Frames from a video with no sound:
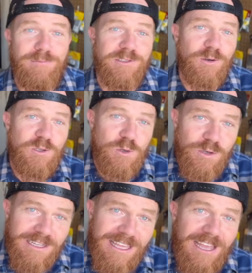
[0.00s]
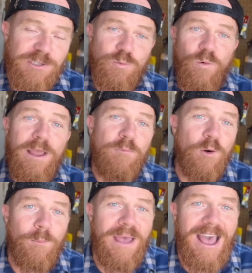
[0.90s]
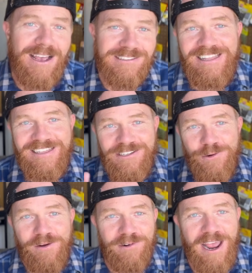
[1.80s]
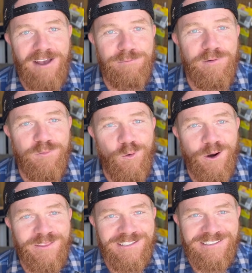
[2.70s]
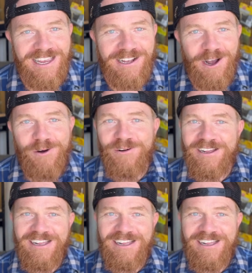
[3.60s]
so you can catch way more bass than you ever have before on the Senko.